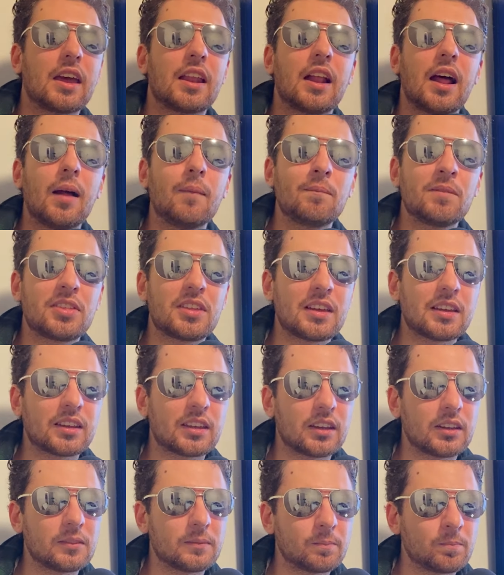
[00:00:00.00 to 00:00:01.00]
And I'm
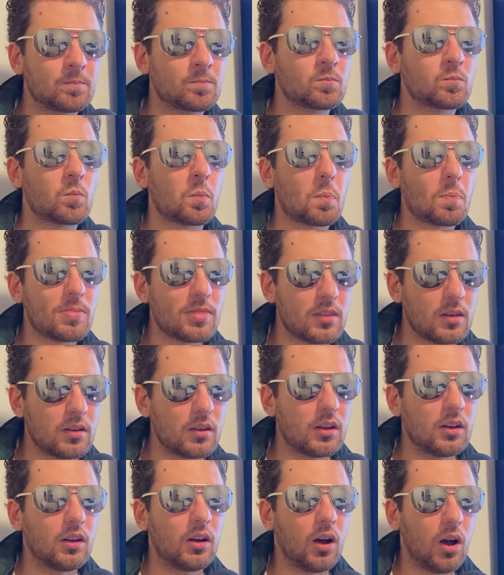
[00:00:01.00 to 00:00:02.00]
thinking,
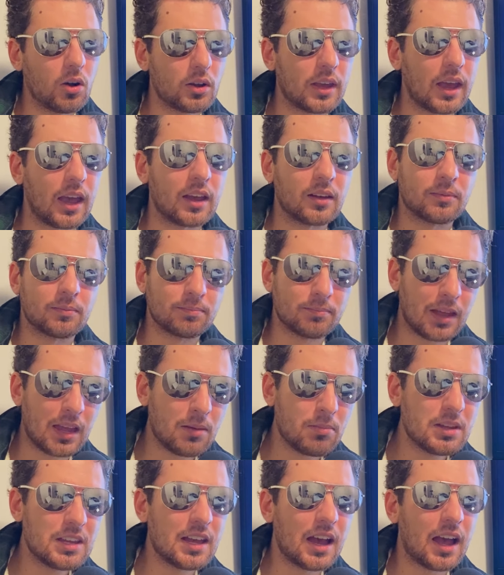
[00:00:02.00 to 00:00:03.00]
Okay,
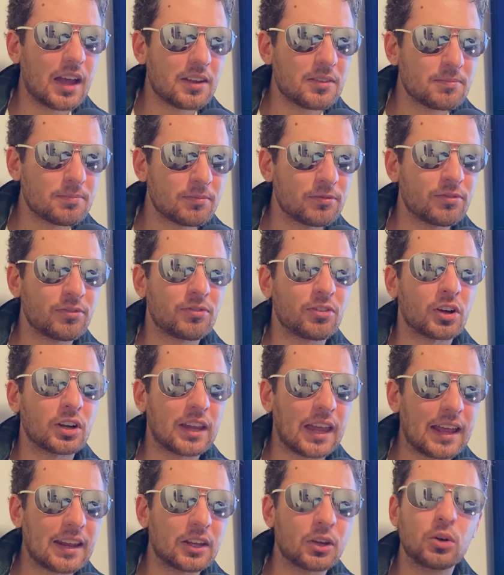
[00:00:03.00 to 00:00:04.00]
maybe I'm
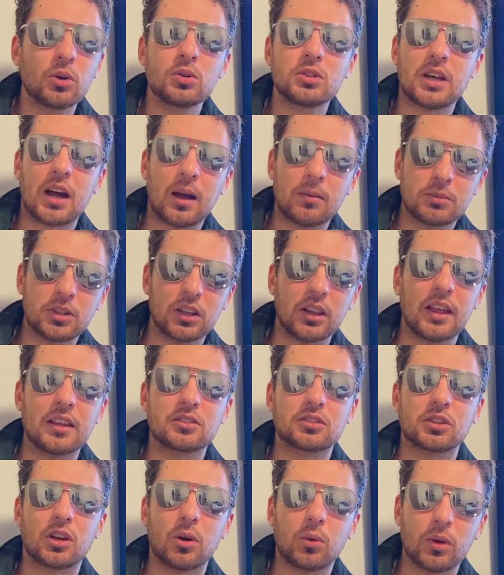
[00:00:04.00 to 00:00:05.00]
forgetting who Tom
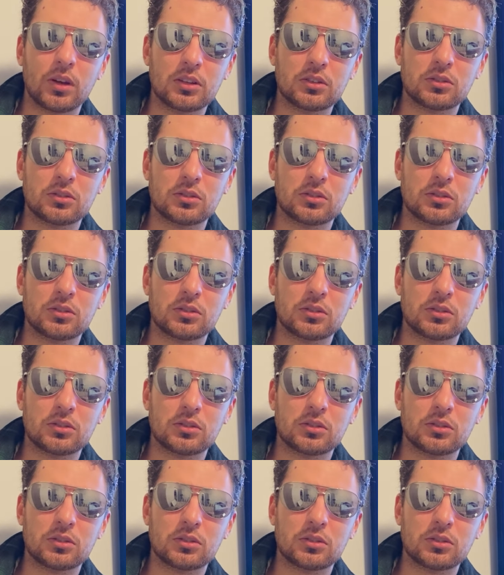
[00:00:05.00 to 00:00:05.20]
Telesco